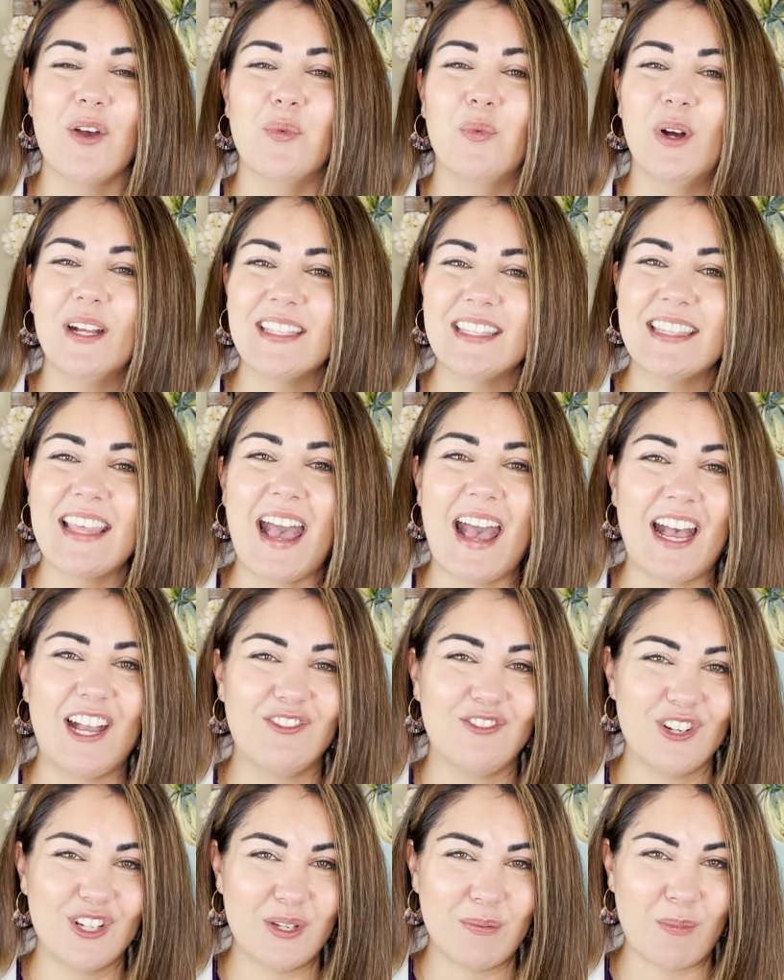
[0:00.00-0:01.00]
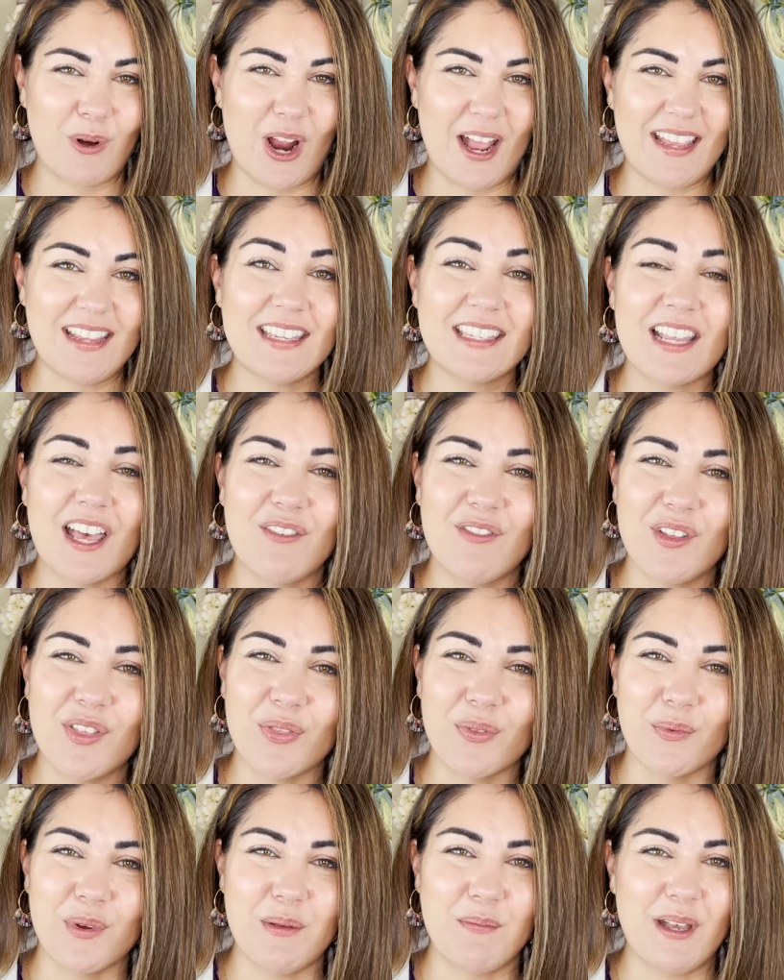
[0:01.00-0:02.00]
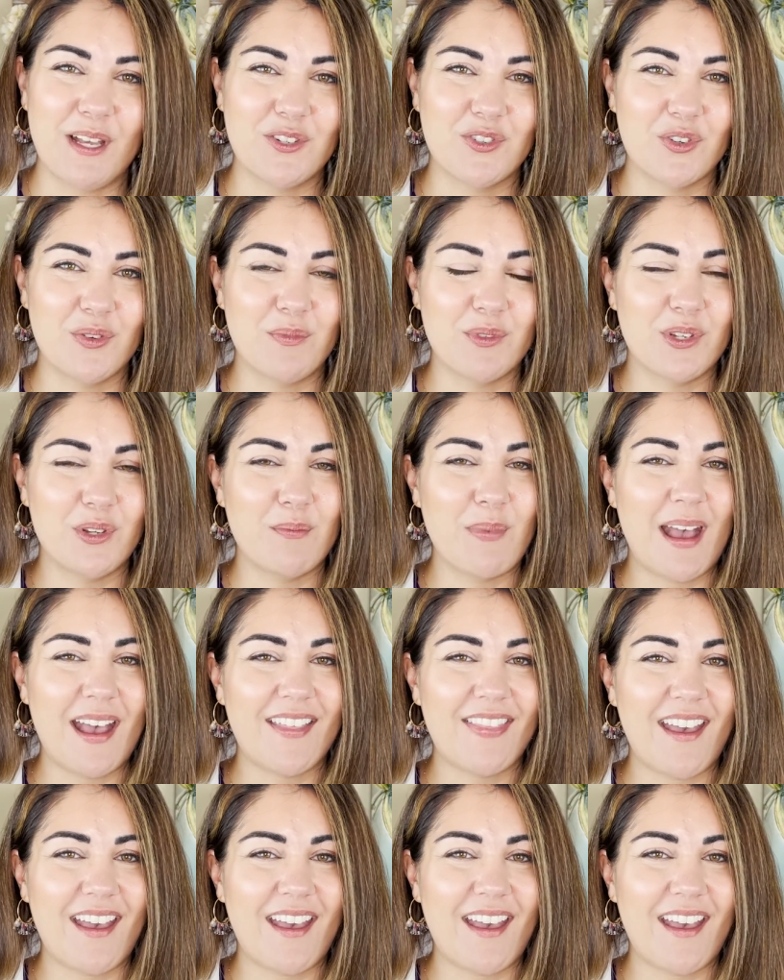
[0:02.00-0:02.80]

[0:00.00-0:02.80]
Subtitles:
What's the average price of a 3-bedroom, 2-bath